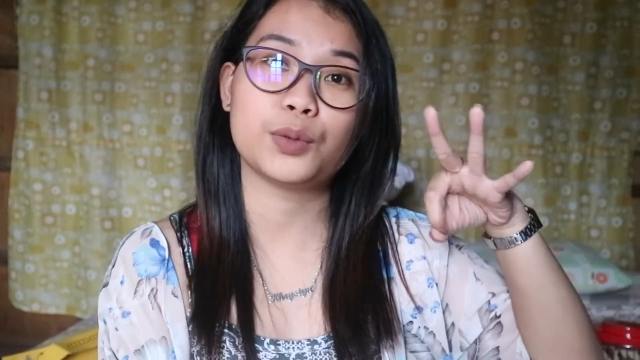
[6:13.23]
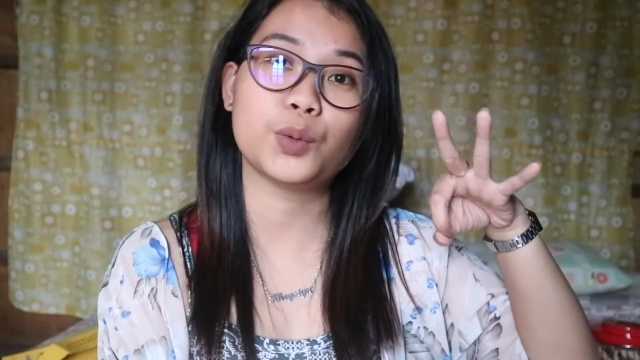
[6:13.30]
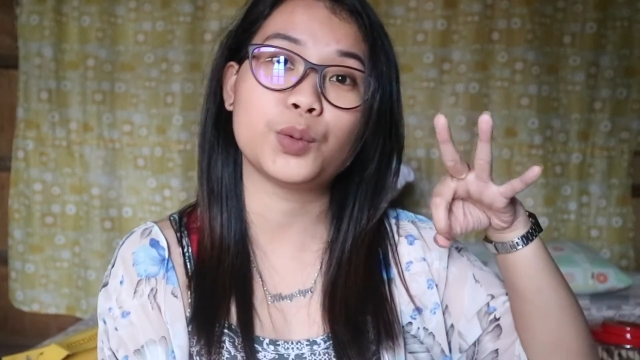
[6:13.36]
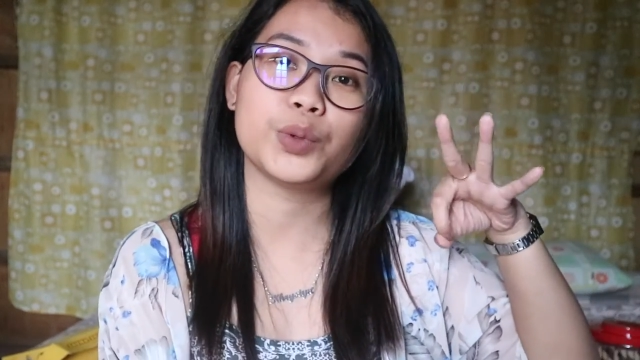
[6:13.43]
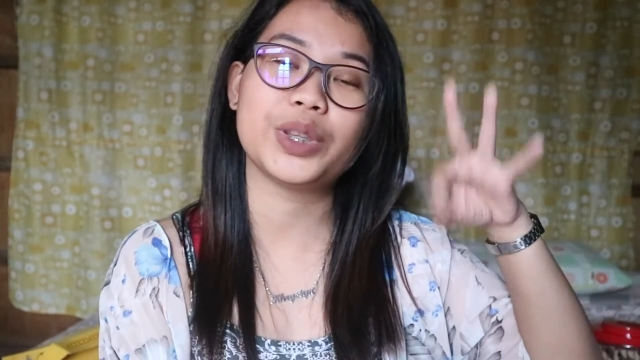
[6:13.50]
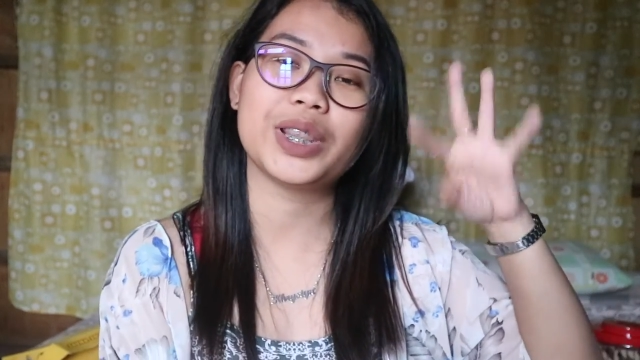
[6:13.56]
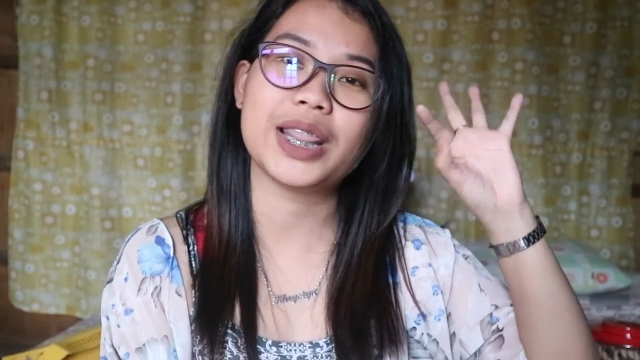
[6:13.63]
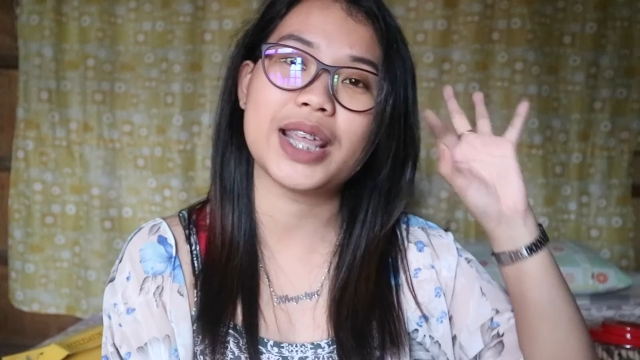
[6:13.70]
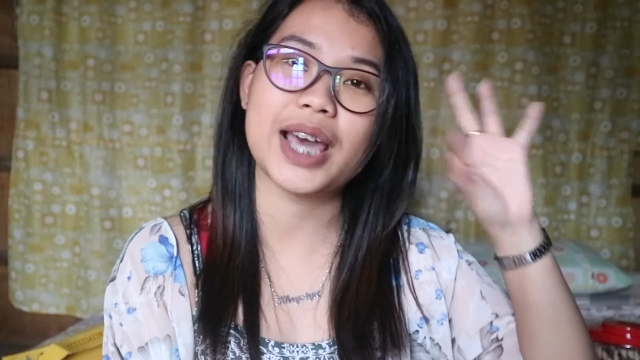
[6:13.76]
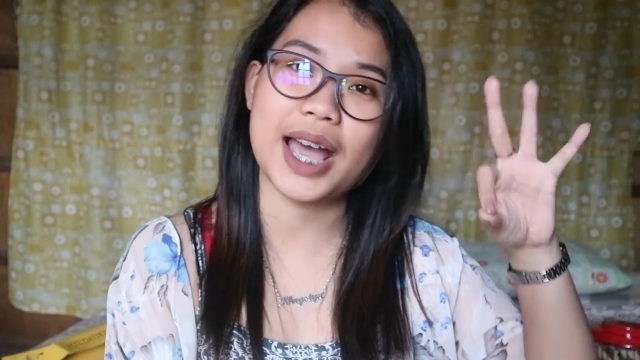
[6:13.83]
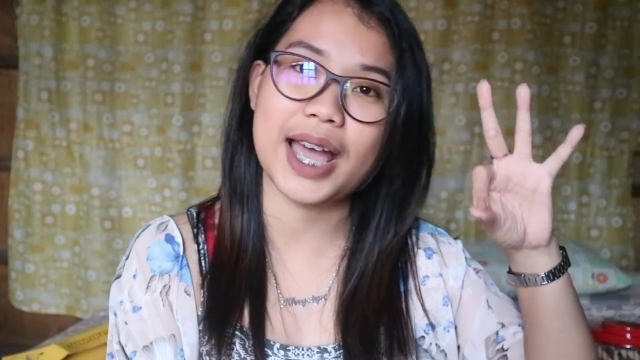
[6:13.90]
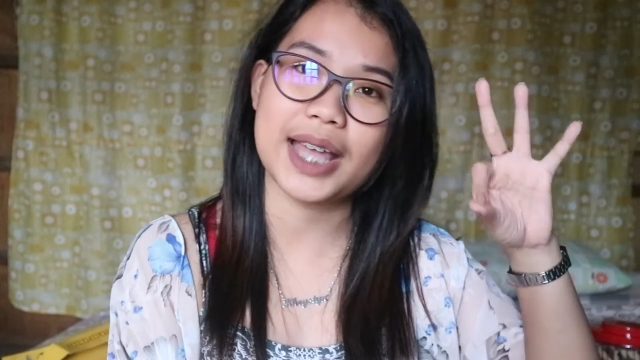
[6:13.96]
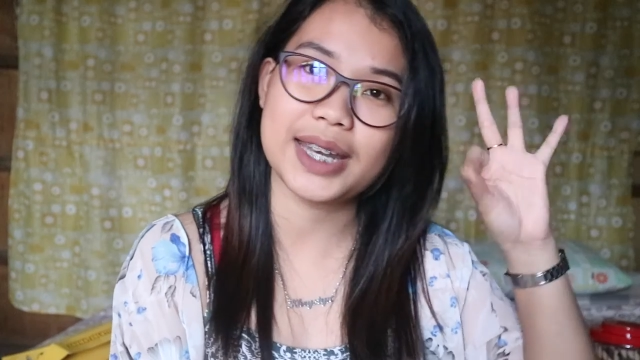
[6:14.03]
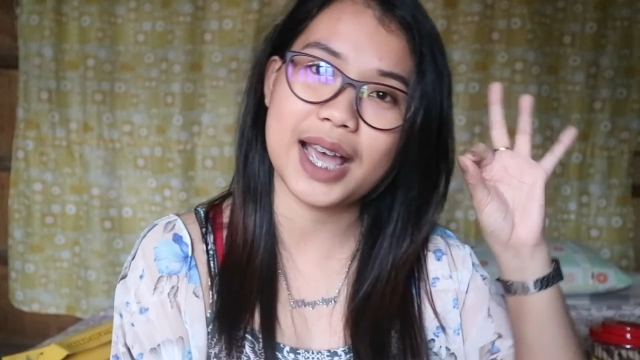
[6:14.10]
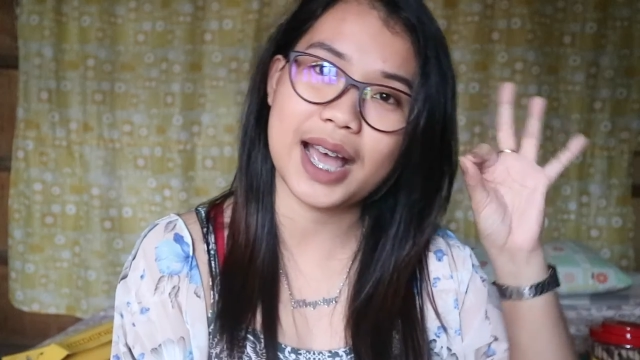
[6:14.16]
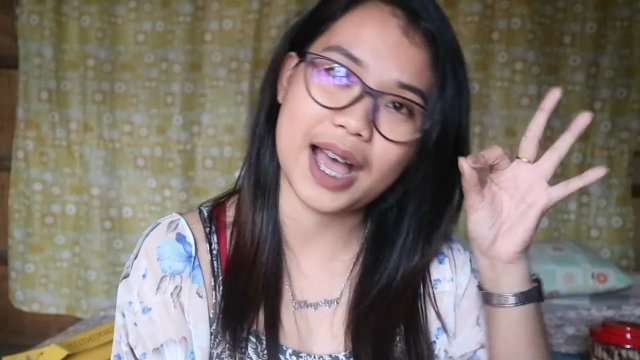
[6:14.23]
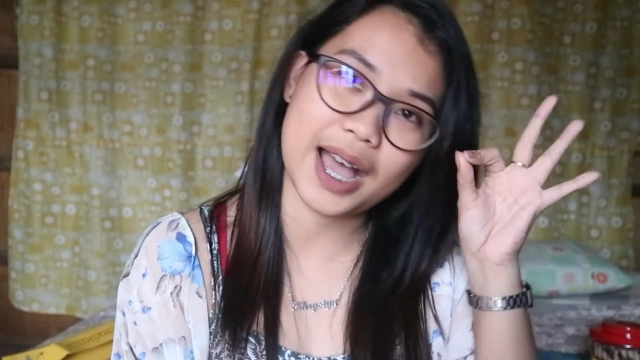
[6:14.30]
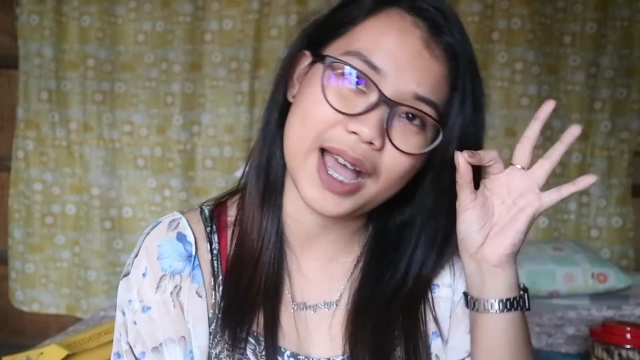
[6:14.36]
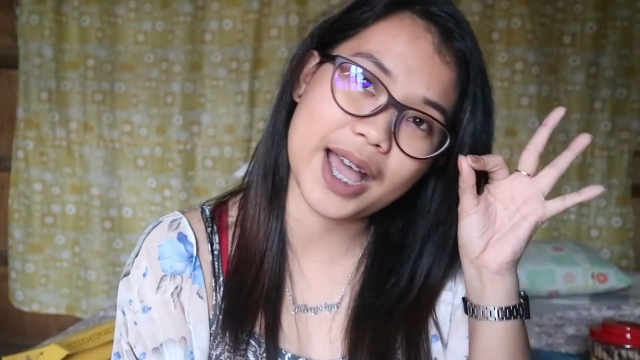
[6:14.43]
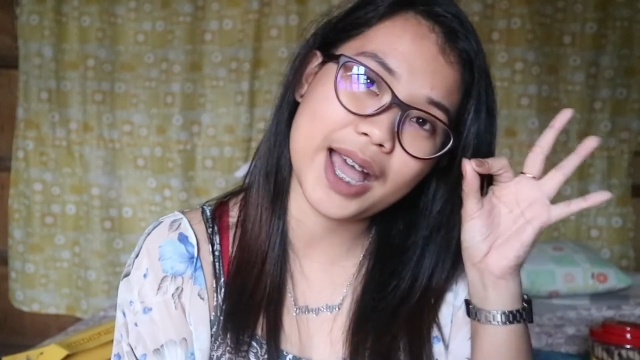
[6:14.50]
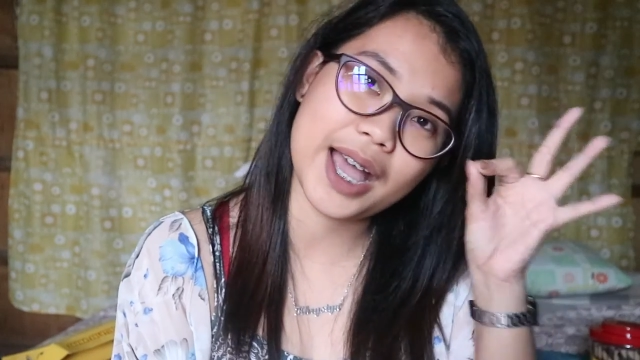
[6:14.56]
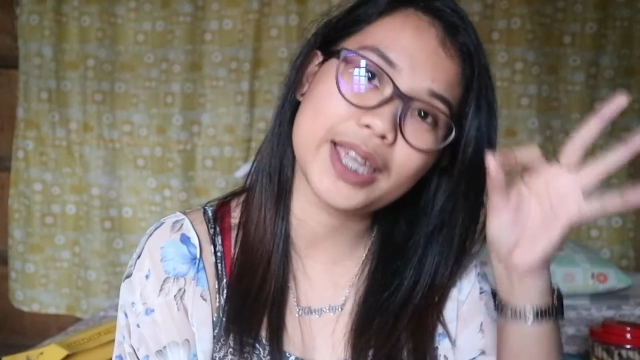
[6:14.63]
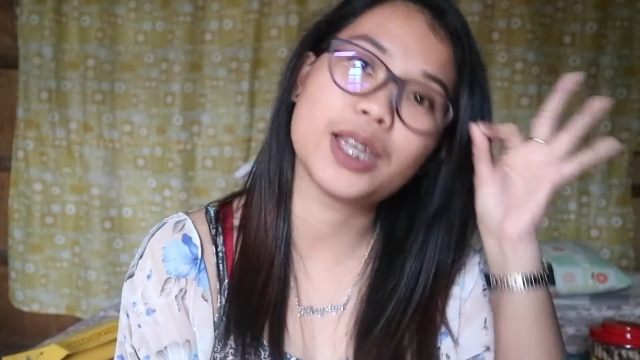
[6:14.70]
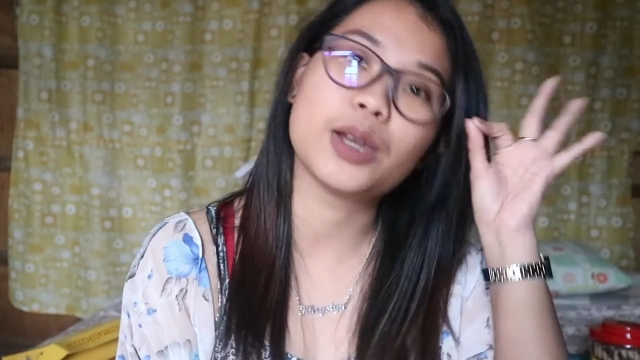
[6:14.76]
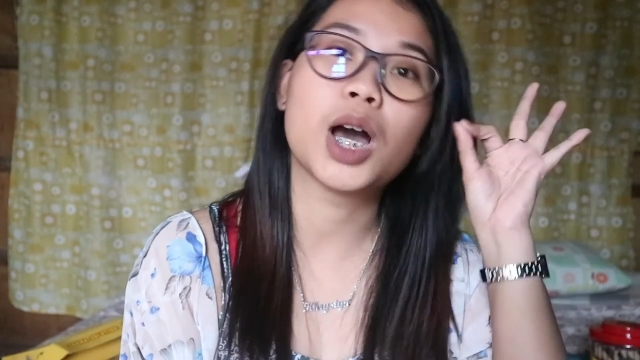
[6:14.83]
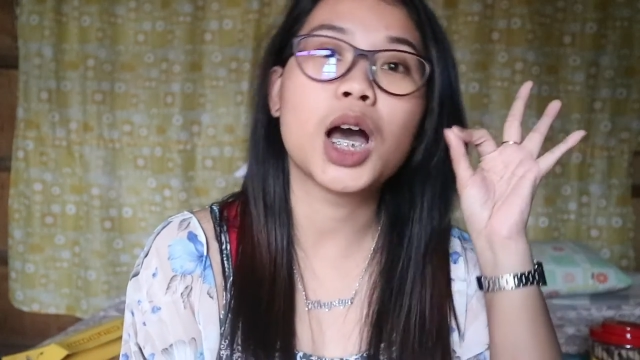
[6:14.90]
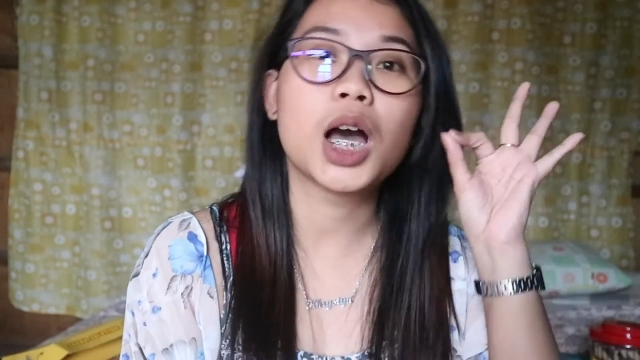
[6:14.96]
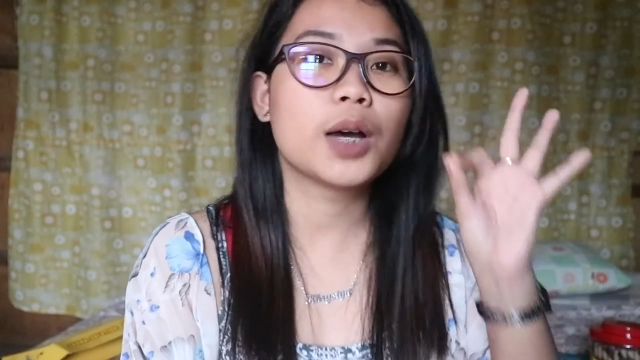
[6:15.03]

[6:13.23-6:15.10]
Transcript: foods that I